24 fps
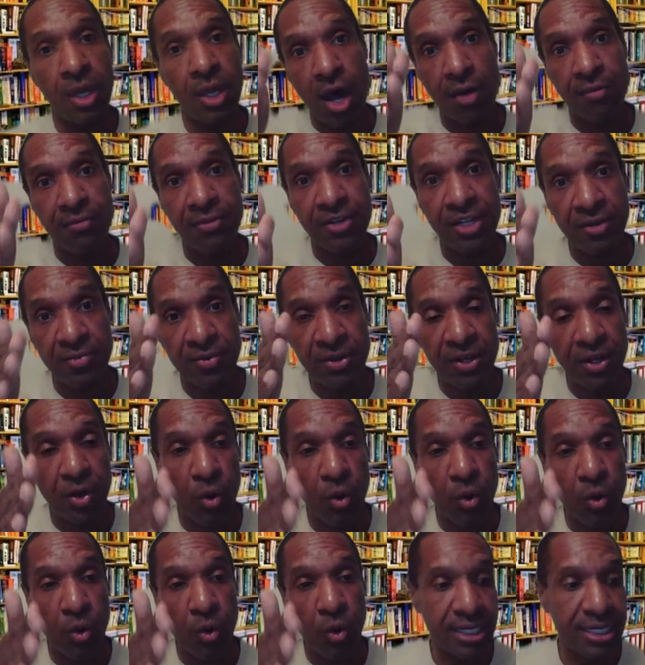of different
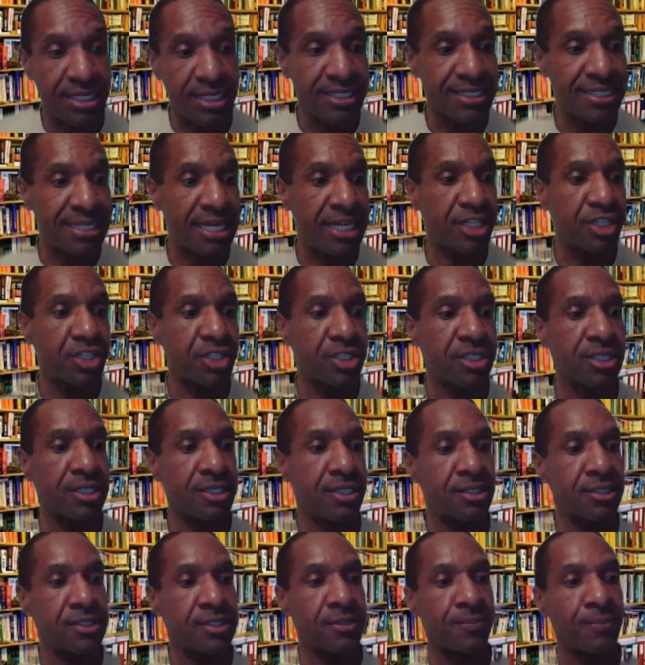
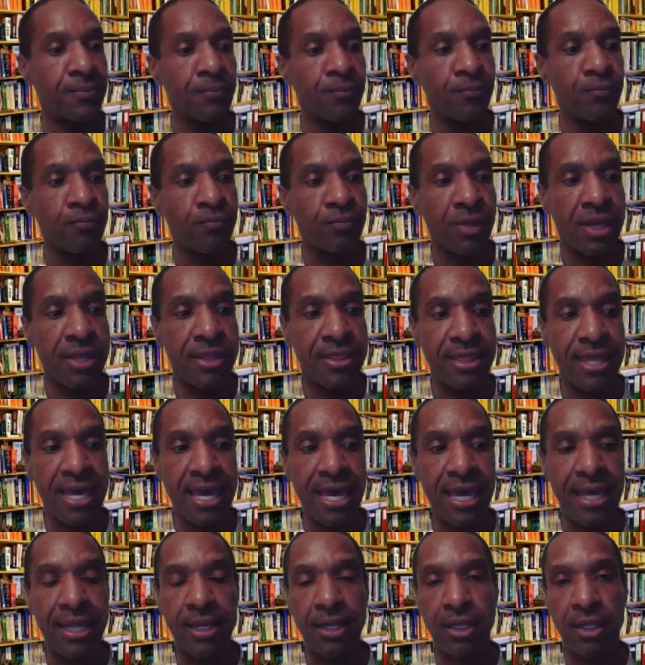organizations
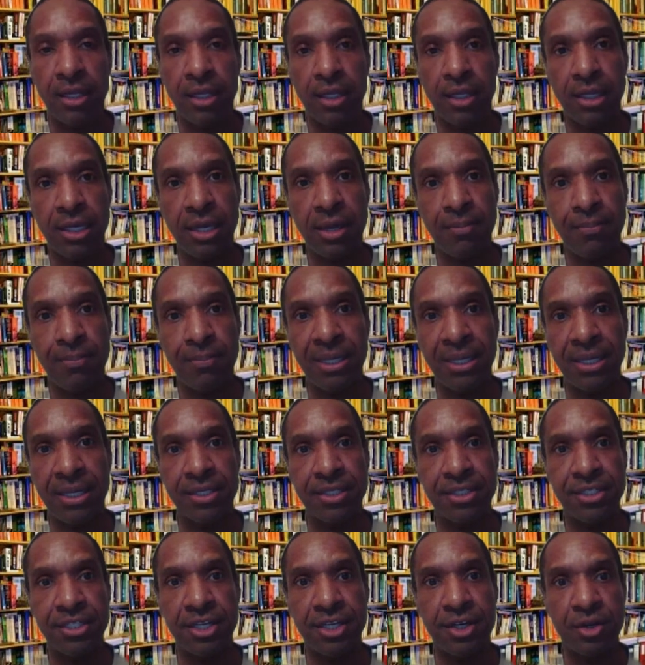that can be
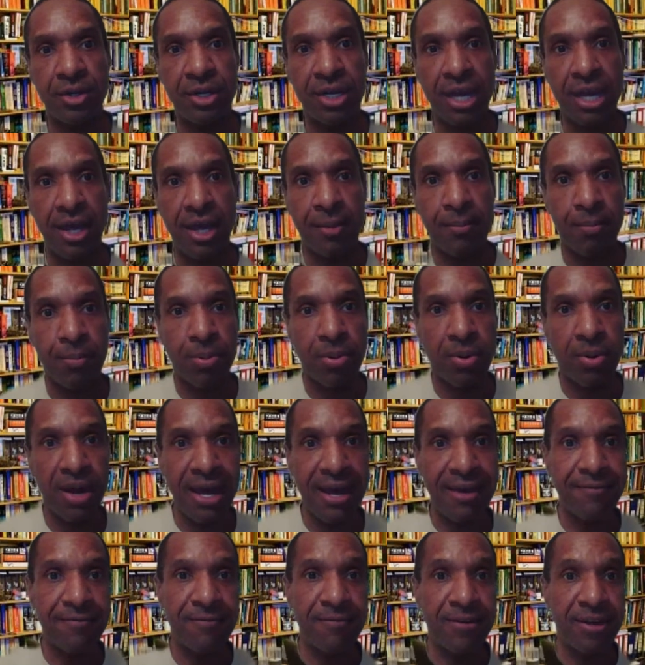considered
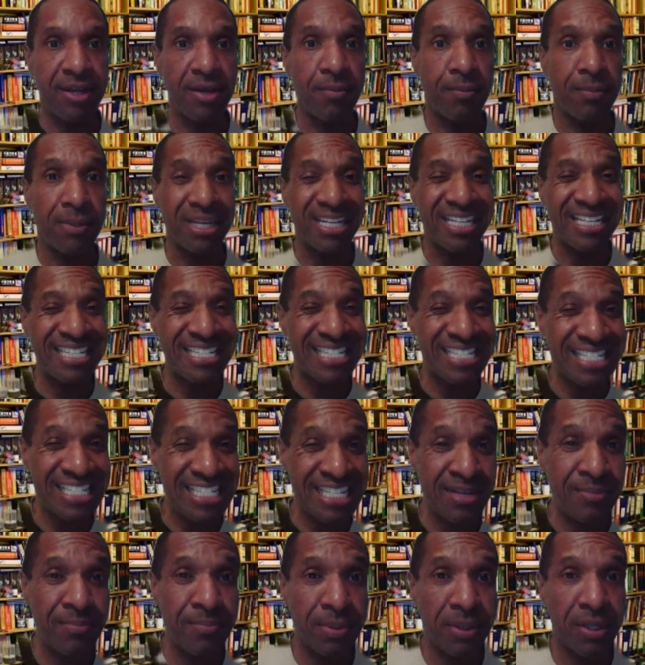nonprofit, but
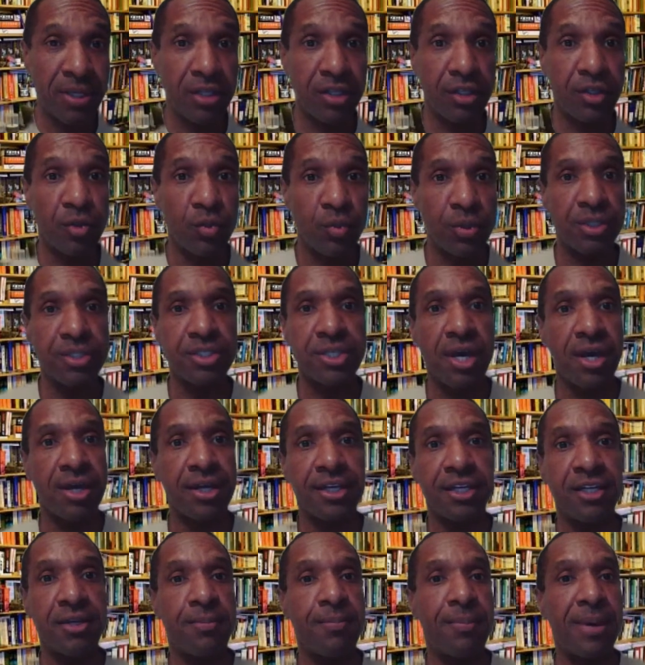typically we're
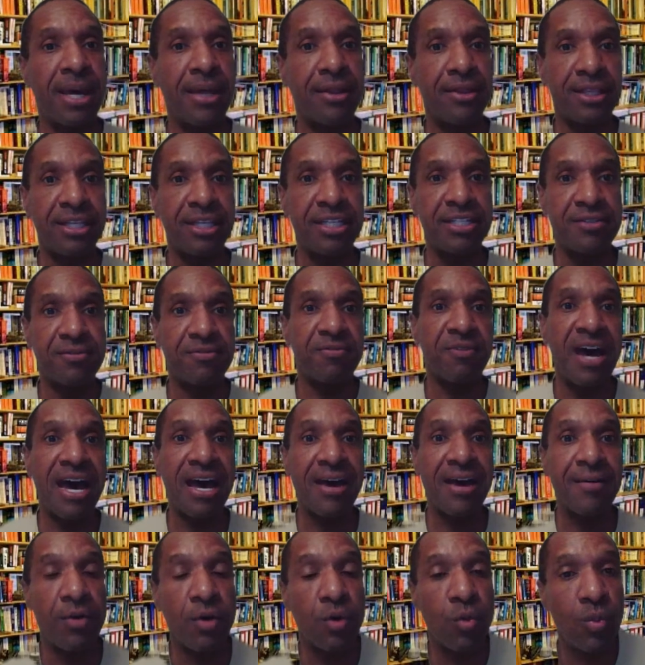talking about this
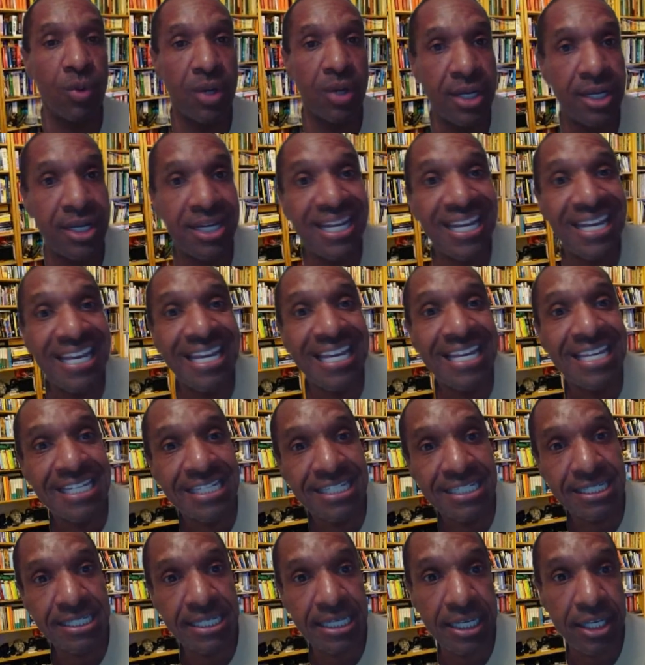
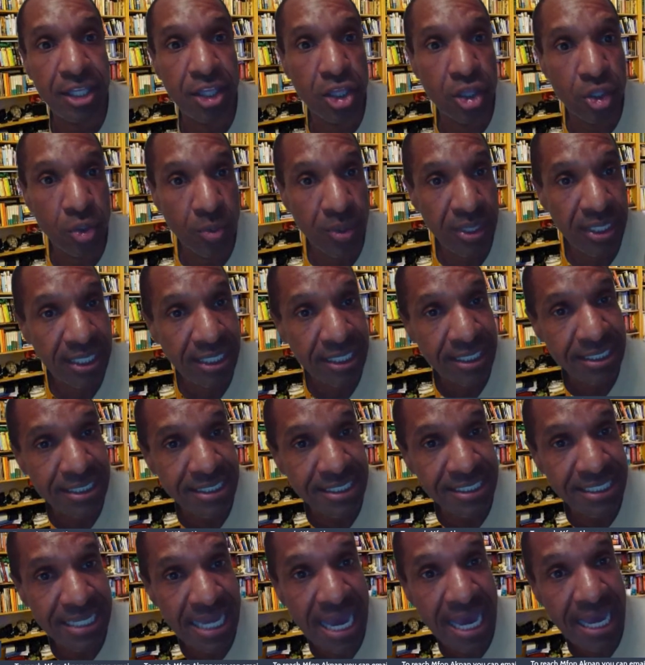501c3
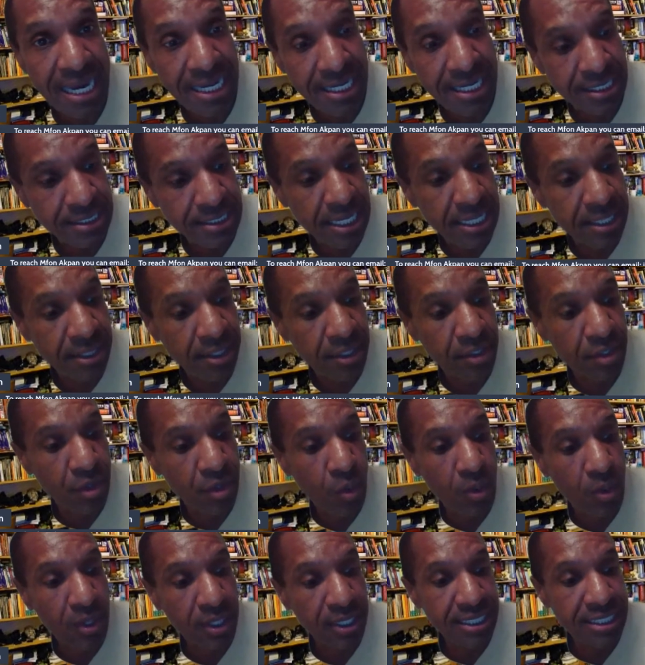status and the
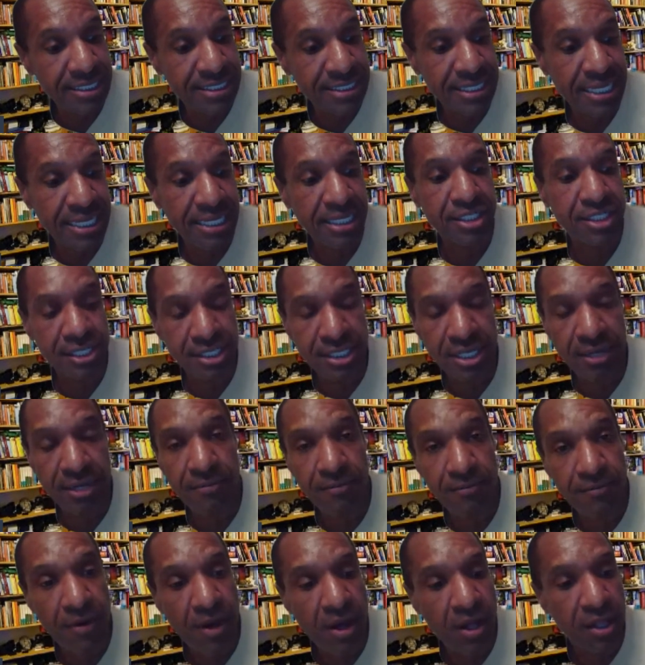organizations that
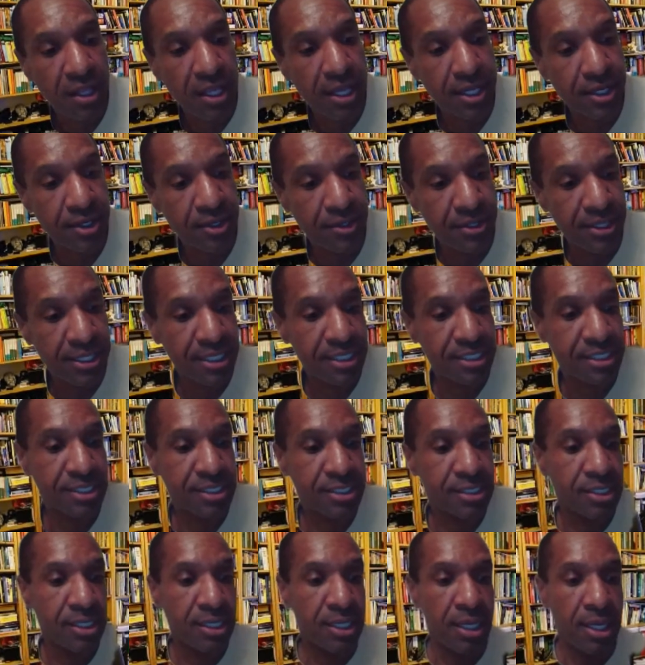fall under
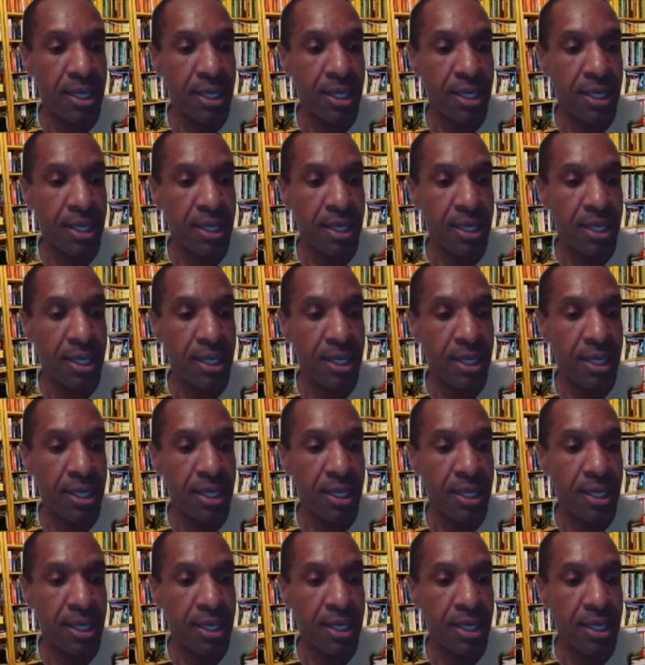this